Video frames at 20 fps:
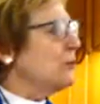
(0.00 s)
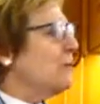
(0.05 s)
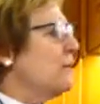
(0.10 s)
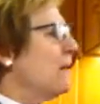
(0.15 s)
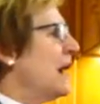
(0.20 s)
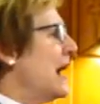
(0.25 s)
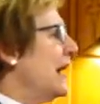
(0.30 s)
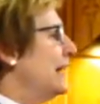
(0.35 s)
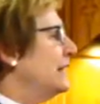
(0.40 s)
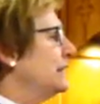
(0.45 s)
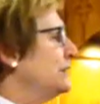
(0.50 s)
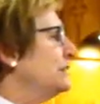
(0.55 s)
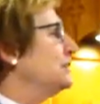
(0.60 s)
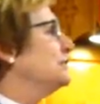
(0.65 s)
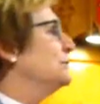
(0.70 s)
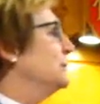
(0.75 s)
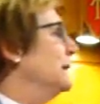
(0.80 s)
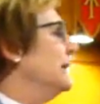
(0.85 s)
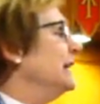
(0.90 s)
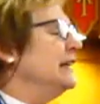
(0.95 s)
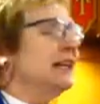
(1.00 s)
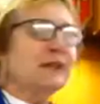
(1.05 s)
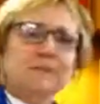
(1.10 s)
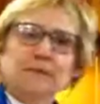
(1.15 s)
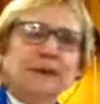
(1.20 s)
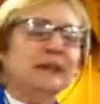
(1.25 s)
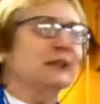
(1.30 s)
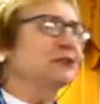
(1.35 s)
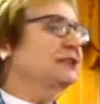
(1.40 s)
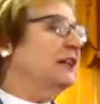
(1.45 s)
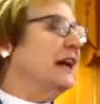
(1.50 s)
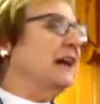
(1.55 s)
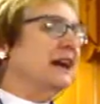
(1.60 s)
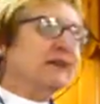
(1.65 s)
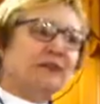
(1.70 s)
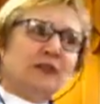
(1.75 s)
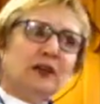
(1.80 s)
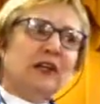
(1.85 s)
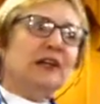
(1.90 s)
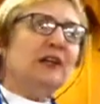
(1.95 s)
reminds me, he appears
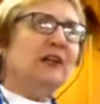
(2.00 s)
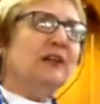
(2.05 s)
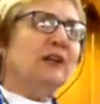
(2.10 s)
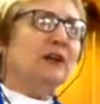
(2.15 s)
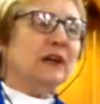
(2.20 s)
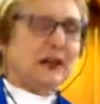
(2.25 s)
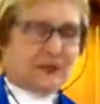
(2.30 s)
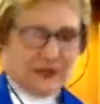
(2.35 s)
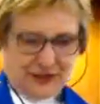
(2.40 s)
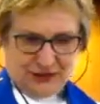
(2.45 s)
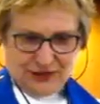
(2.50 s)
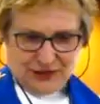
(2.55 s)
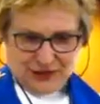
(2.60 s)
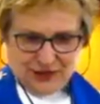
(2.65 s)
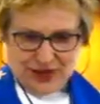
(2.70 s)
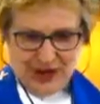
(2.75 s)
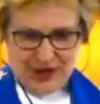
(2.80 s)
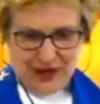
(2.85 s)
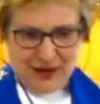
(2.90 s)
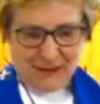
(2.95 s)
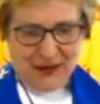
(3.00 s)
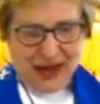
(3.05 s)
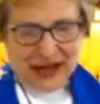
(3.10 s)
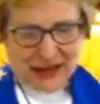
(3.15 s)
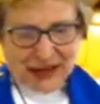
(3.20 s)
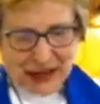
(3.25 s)
every year at this time, and